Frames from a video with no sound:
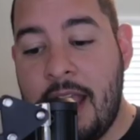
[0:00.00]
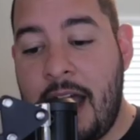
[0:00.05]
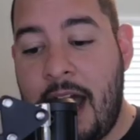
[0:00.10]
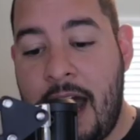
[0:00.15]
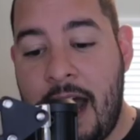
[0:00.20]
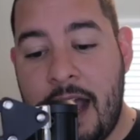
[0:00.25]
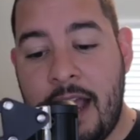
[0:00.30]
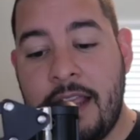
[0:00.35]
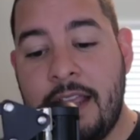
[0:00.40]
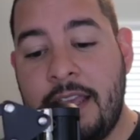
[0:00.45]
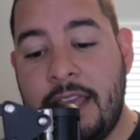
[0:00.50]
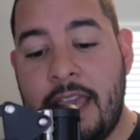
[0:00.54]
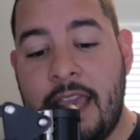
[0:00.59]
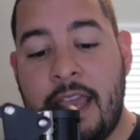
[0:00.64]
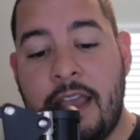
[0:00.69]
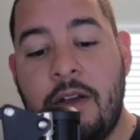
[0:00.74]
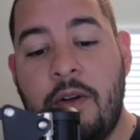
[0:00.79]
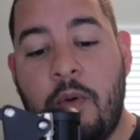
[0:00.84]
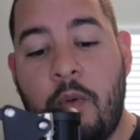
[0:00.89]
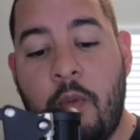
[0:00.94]
I
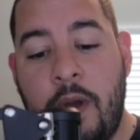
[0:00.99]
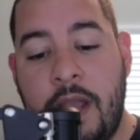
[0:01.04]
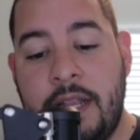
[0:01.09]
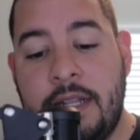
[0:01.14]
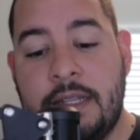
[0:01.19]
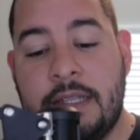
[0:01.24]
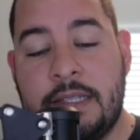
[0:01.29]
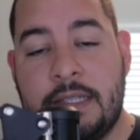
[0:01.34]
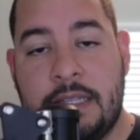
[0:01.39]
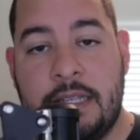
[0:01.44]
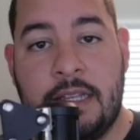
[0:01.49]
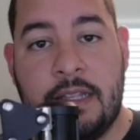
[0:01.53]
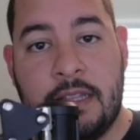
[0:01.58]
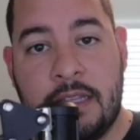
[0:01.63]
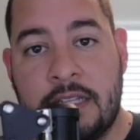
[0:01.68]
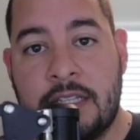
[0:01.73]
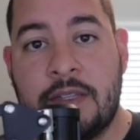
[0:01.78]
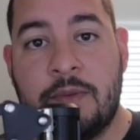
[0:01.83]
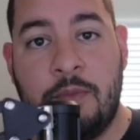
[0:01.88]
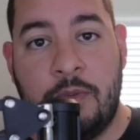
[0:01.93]
can't wait to see
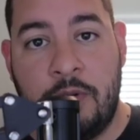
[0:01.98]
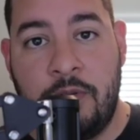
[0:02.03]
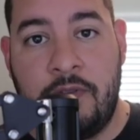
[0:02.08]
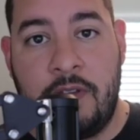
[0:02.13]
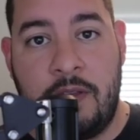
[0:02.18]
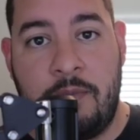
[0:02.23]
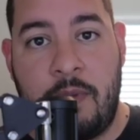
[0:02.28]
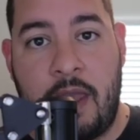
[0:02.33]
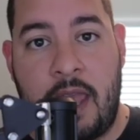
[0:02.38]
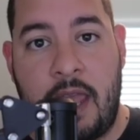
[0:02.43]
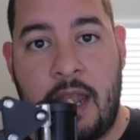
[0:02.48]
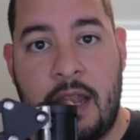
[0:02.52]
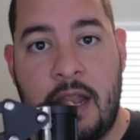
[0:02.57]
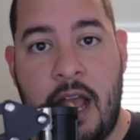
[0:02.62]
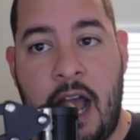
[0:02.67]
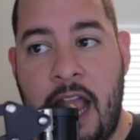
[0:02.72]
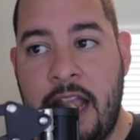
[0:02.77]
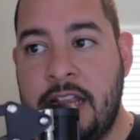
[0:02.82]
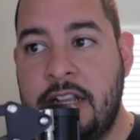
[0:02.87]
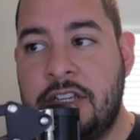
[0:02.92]
this movie, man.
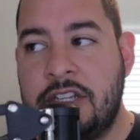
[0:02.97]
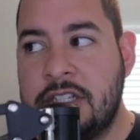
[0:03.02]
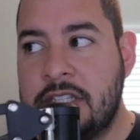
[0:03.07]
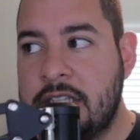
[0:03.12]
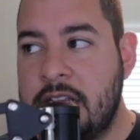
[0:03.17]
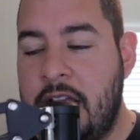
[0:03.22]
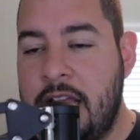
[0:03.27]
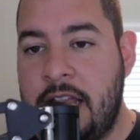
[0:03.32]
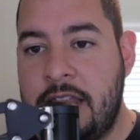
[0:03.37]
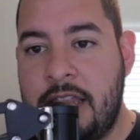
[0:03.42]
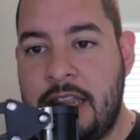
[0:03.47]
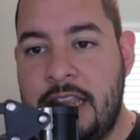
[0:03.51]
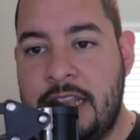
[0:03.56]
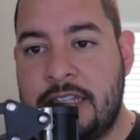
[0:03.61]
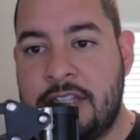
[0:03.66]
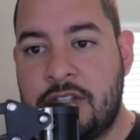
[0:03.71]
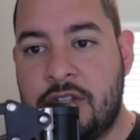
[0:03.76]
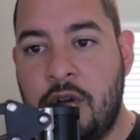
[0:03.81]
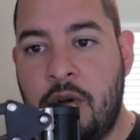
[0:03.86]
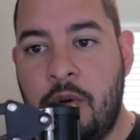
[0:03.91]

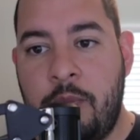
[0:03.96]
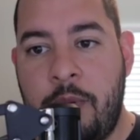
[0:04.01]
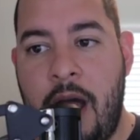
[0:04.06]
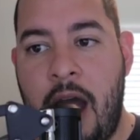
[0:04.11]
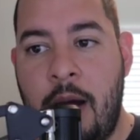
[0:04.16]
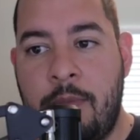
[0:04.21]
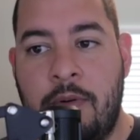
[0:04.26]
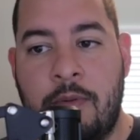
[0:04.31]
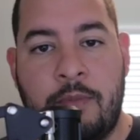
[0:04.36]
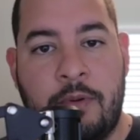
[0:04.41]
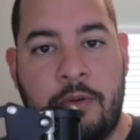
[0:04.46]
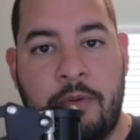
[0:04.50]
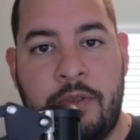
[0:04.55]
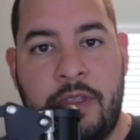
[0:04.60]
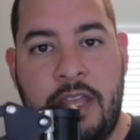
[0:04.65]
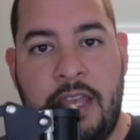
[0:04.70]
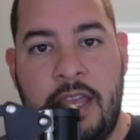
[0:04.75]
It's so palpable.